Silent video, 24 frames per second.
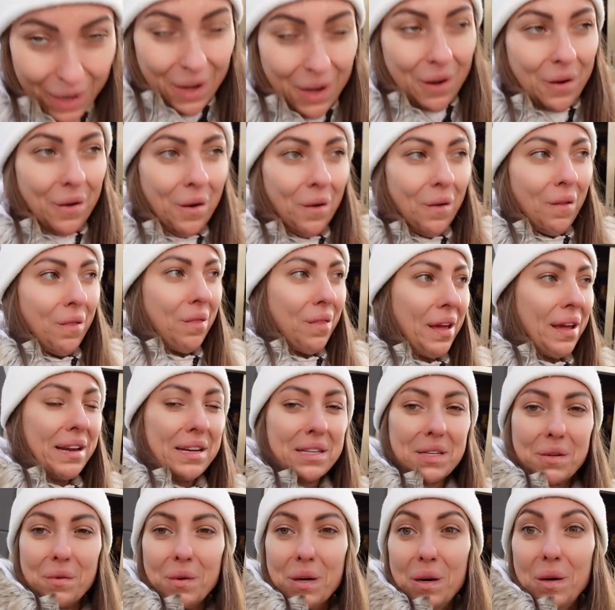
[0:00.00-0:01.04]
cool
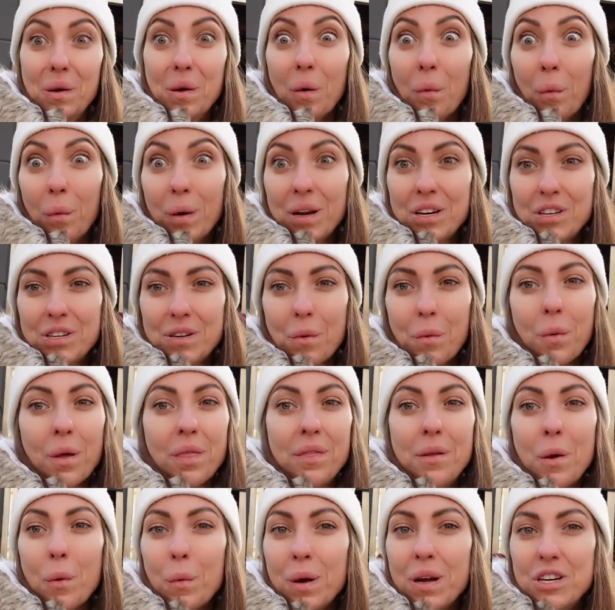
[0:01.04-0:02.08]
things
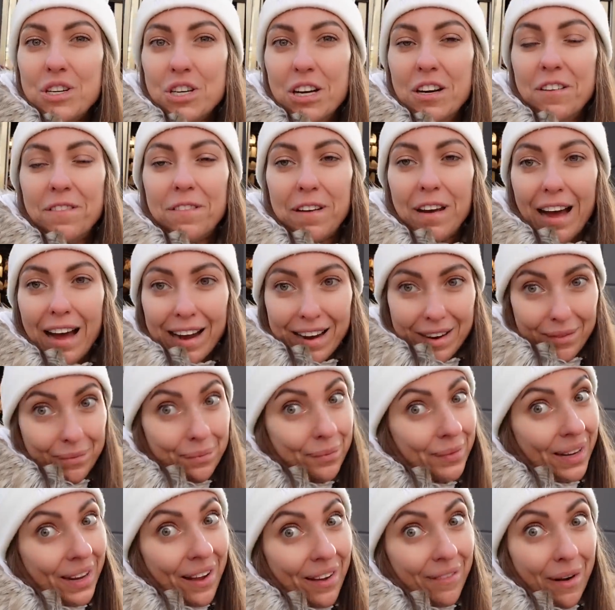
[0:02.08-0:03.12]
with Norwegian flag
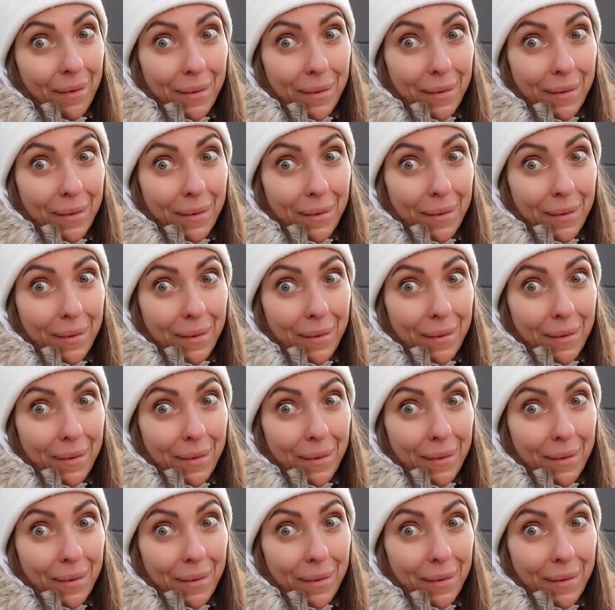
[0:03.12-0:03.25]
for